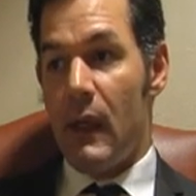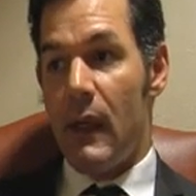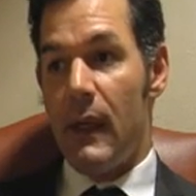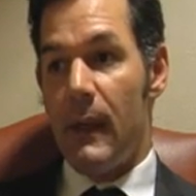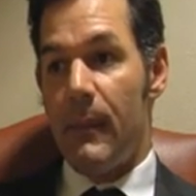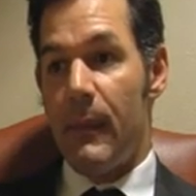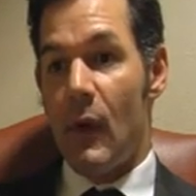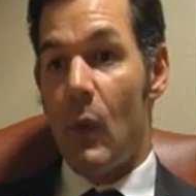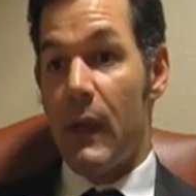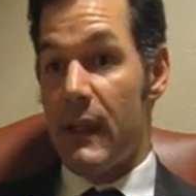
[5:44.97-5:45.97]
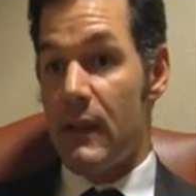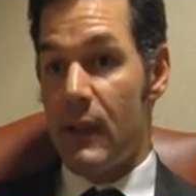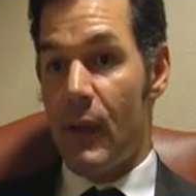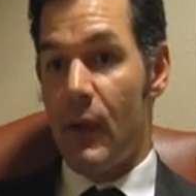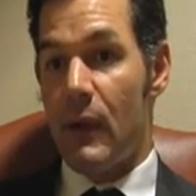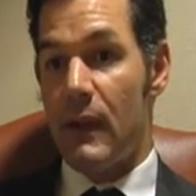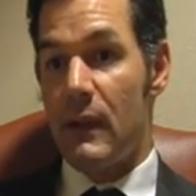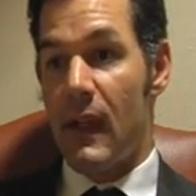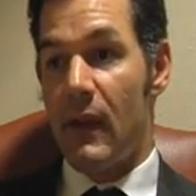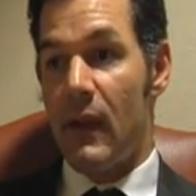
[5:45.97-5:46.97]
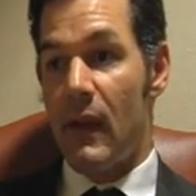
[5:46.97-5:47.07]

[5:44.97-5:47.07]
But what is known is that